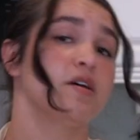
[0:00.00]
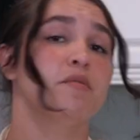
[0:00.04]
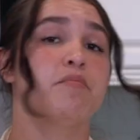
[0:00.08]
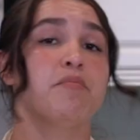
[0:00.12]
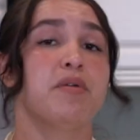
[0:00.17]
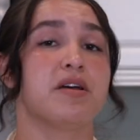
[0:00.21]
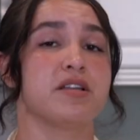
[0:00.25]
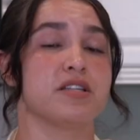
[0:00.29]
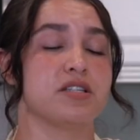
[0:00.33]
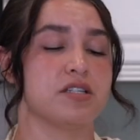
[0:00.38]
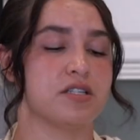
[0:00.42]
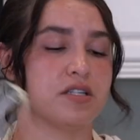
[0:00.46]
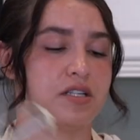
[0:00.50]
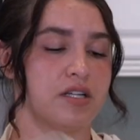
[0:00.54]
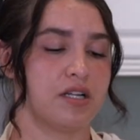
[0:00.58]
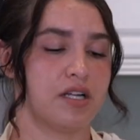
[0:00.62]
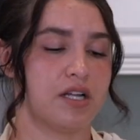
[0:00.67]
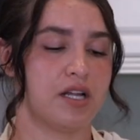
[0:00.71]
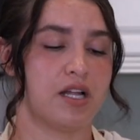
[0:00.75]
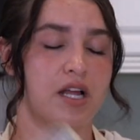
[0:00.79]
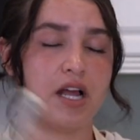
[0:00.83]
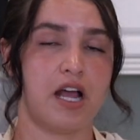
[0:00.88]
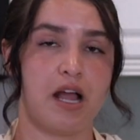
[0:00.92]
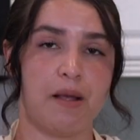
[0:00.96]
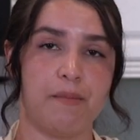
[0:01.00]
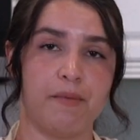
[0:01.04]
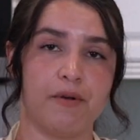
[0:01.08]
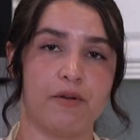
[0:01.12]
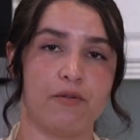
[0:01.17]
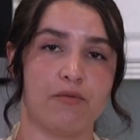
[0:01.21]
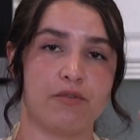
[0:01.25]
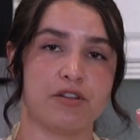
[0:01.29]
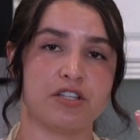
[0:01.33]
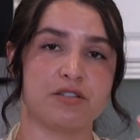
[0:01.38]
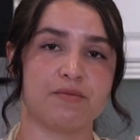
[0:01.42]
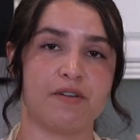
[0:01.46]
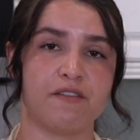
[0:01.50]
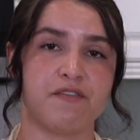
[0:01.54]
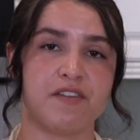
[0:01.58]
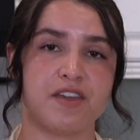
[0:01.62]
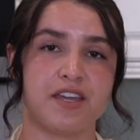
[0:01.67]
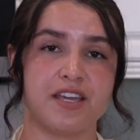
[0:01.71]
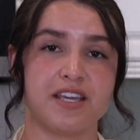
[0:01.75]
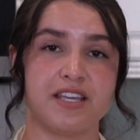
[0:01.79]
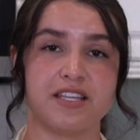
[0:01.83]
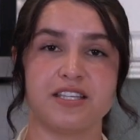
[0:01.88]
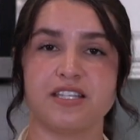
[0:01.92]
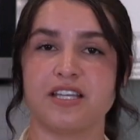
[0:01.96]
But I'm gonna rinse my
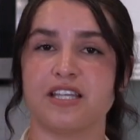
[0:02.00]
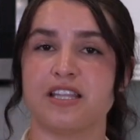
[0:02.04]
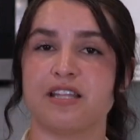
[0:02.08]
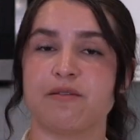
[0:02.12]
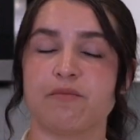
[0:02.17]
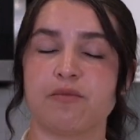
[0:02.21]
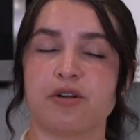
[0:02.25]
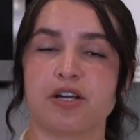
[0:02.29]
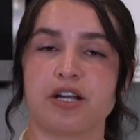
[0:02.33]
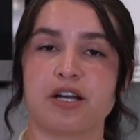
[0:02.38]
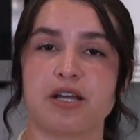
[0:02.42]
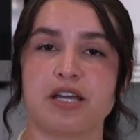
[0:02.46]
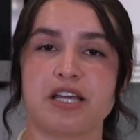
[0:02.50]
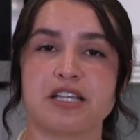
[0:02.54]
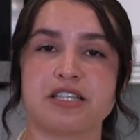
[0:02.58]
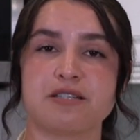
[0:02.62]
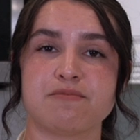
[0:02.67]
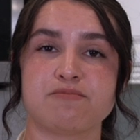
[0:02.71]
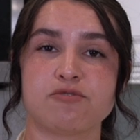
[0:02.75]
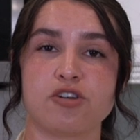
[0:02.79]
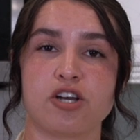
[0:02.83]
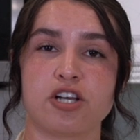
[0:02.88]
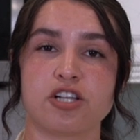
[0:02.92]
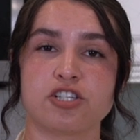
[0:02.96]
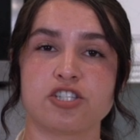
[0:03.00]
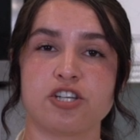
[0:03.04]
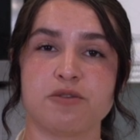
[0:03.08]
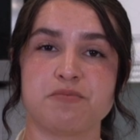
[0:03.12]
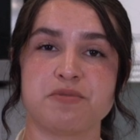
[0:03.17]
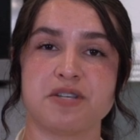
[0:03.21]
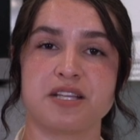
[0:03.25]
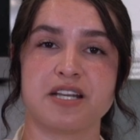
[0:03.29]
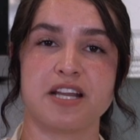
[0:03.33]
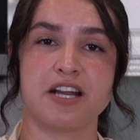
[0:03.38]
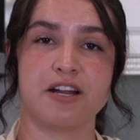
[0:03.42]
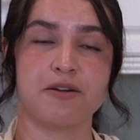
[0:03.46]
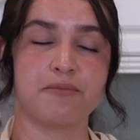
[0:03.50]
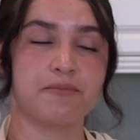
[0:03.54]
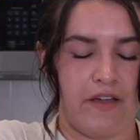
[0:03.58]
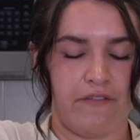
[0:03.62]
thingies and then we're gonna get some chocolate chips in here.